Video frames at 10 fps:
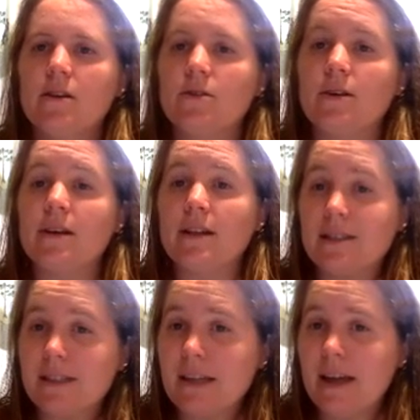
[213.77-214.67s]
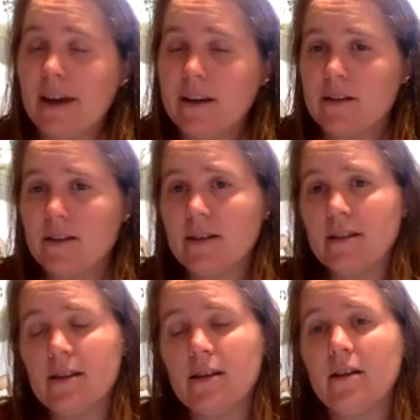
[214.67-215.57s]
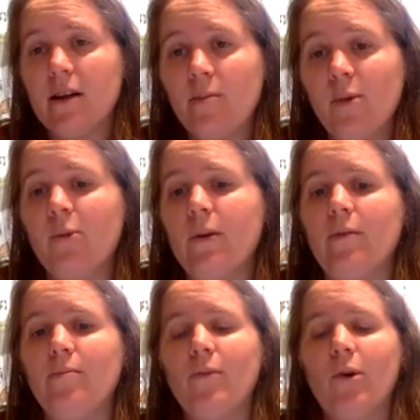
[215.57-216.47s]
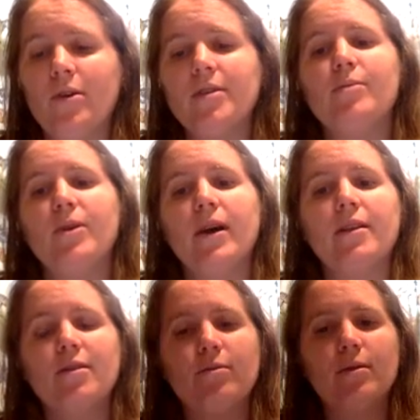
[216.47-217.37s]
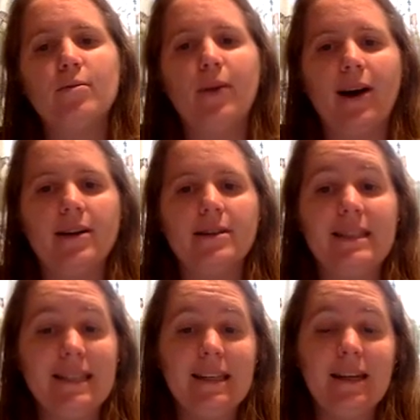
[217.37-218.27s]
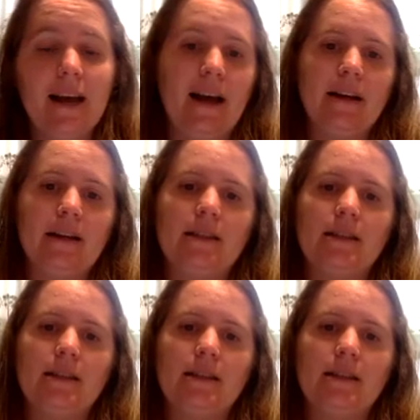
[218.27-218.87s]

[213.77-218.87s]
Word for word: So again, dx is a number we are multiplying through by dx.